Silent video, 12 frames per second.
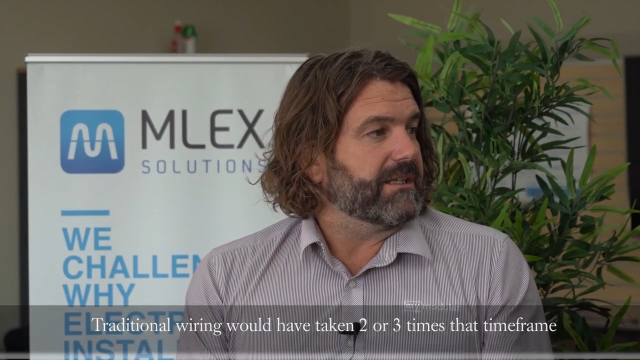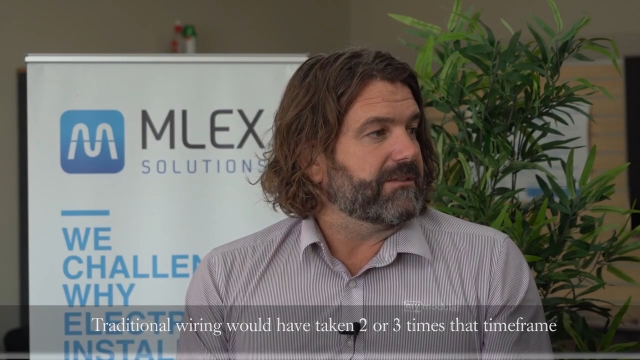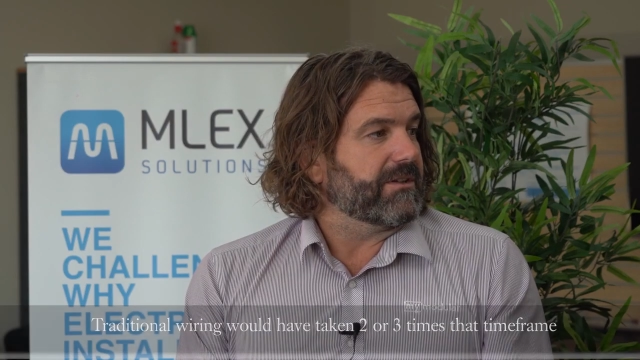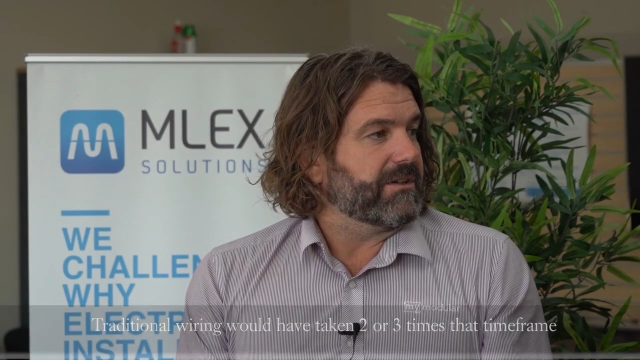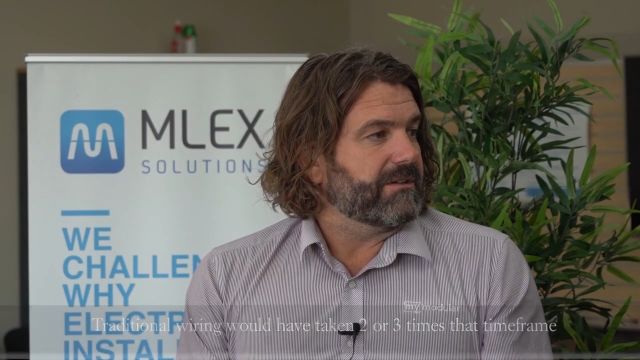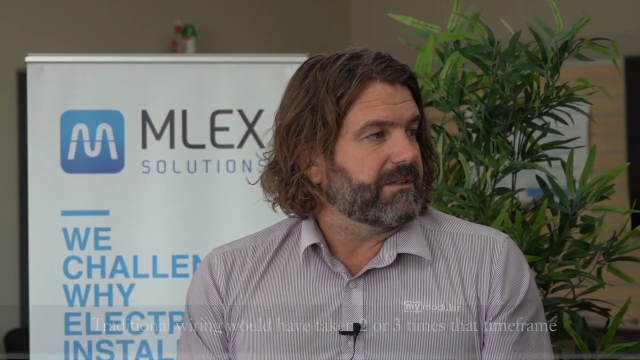
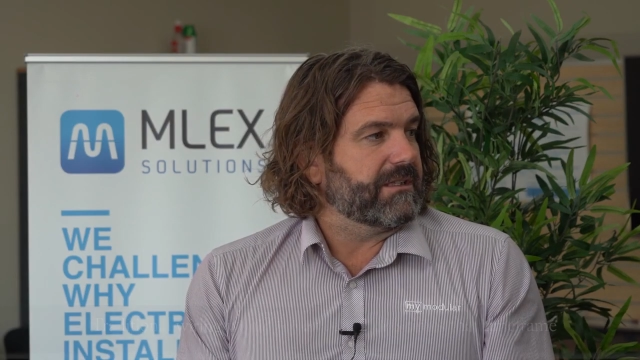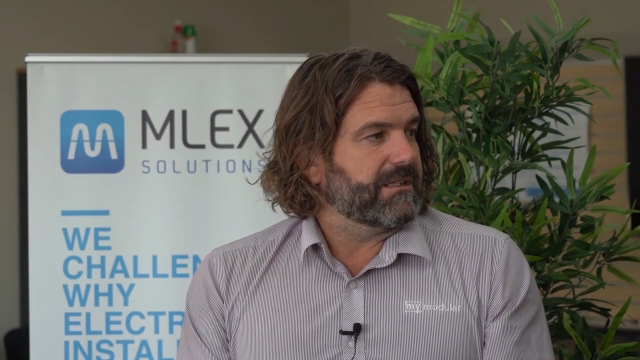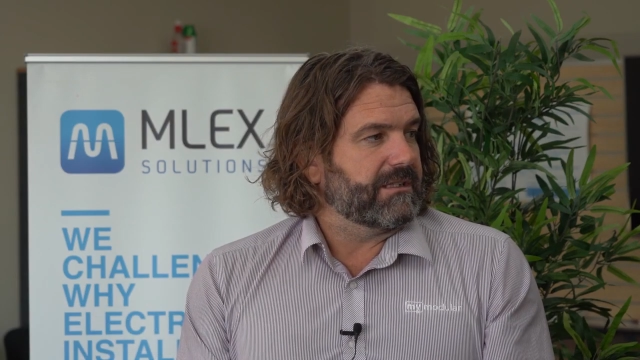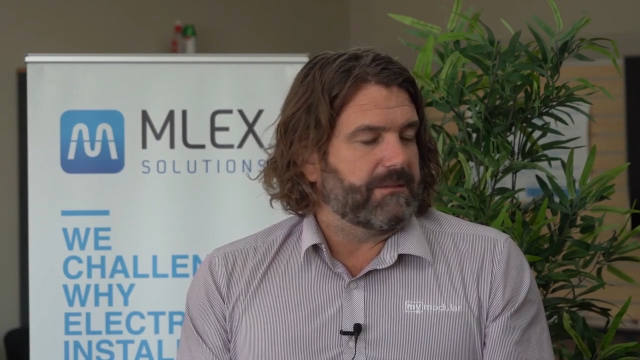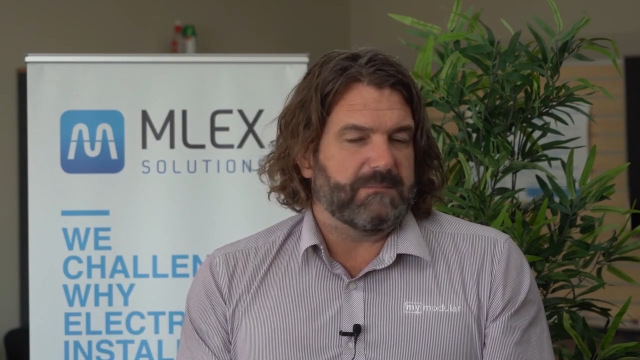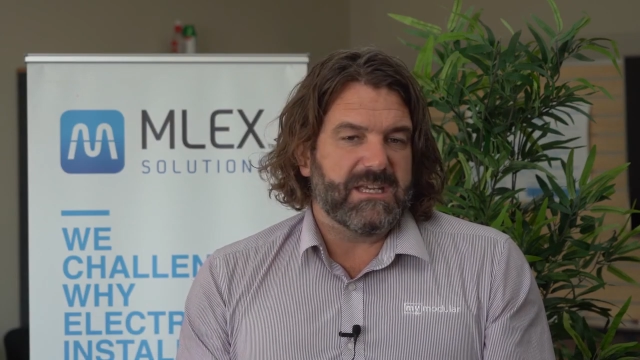So
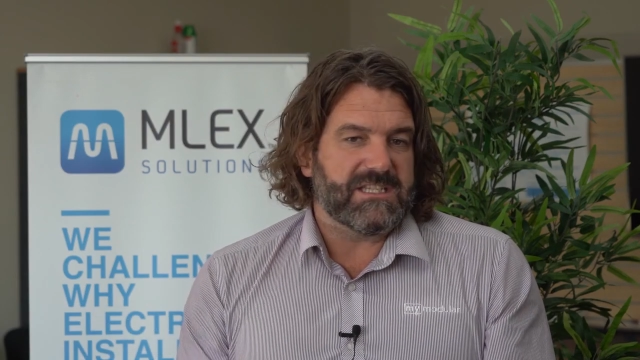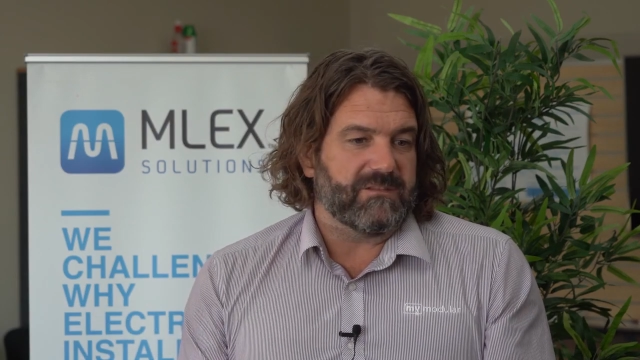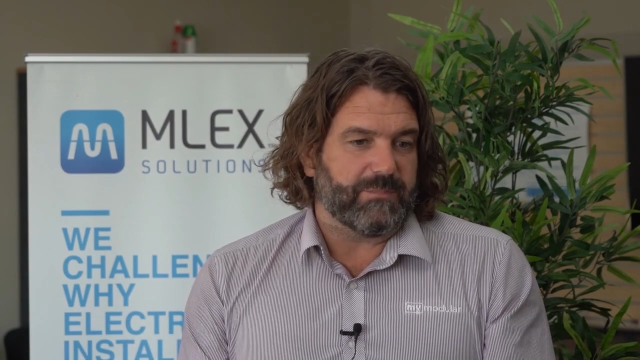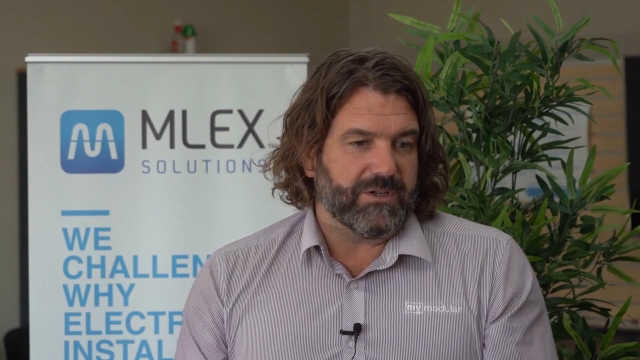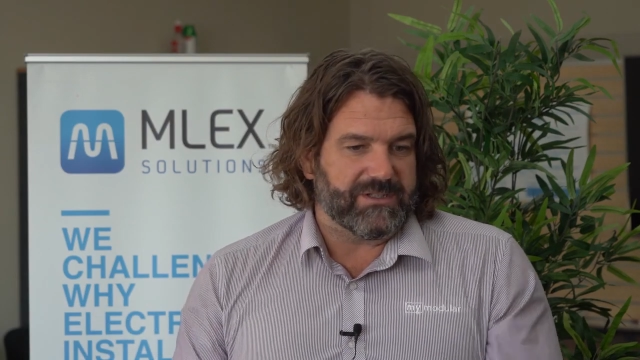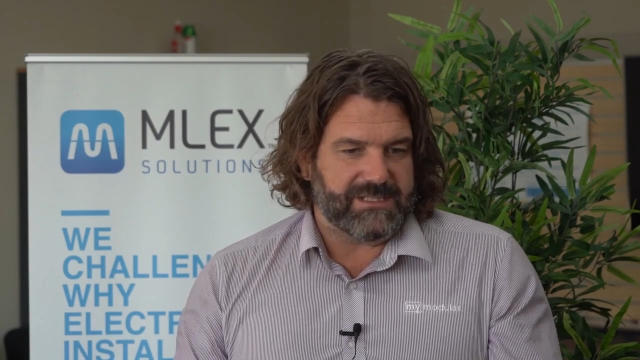a massive
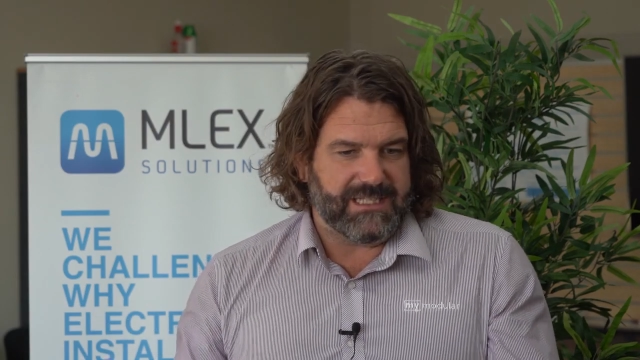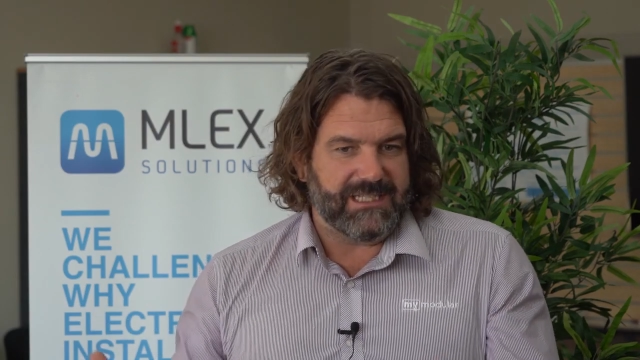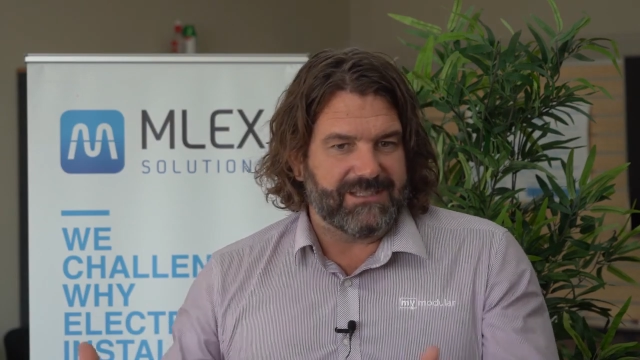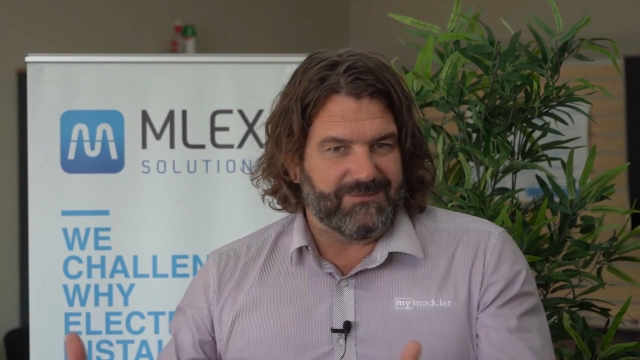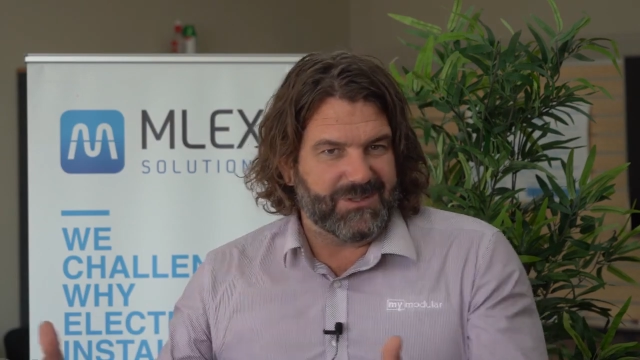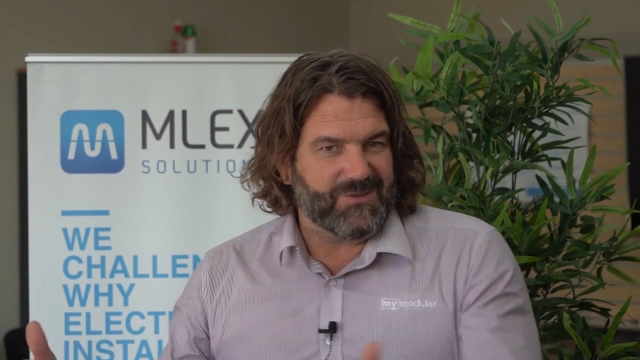bonus,
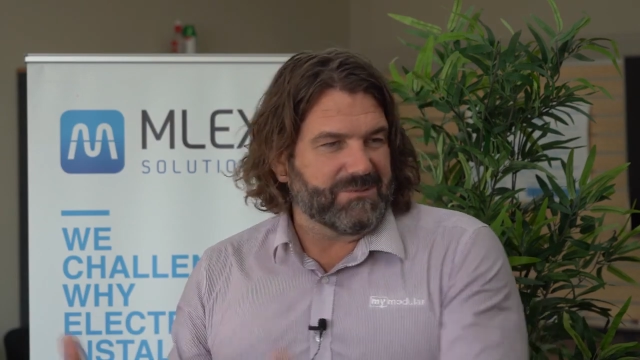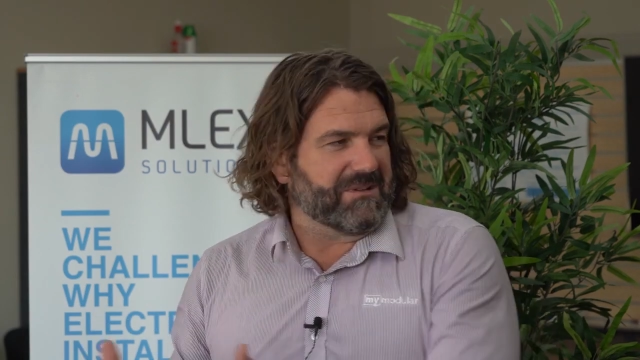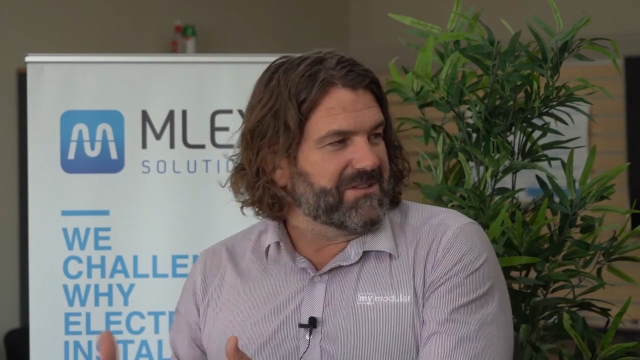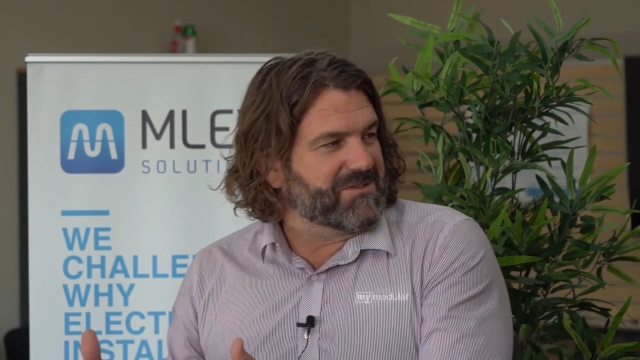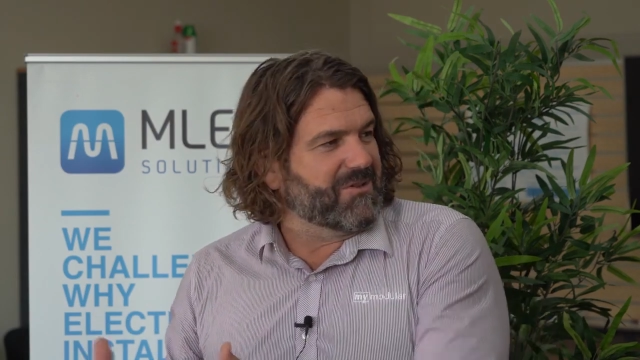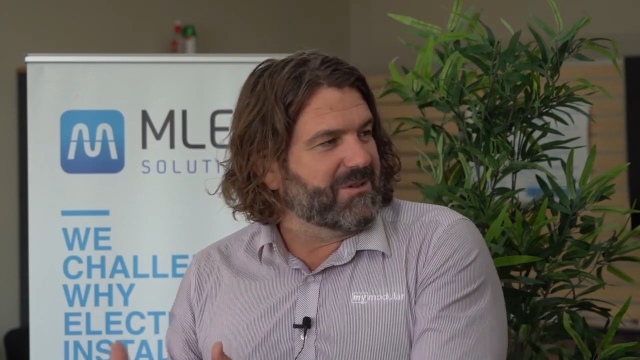again, we talked about
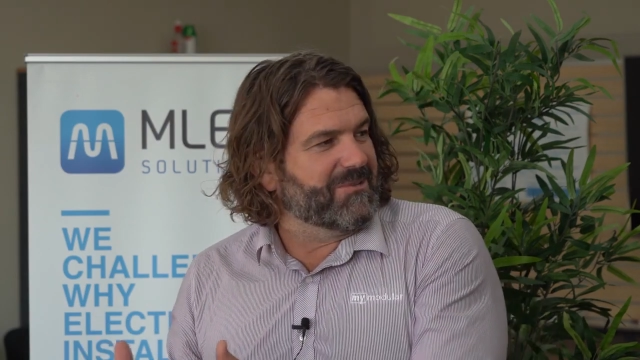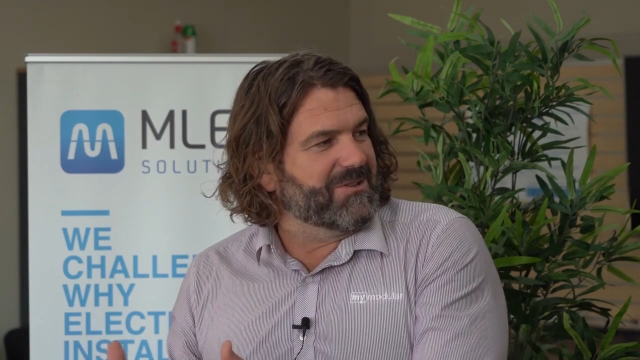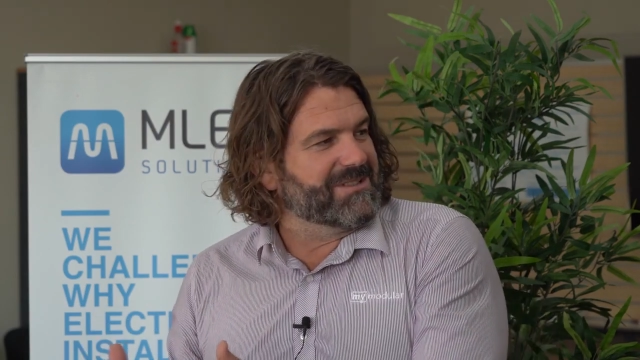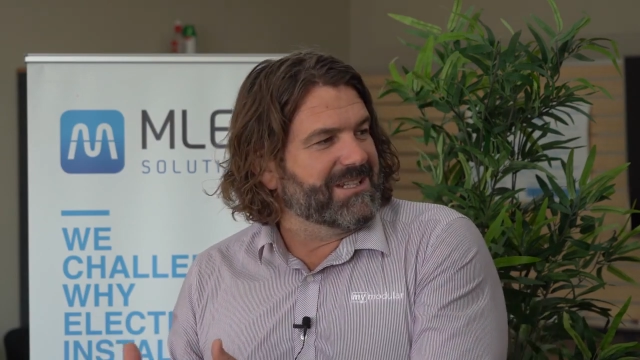those timelines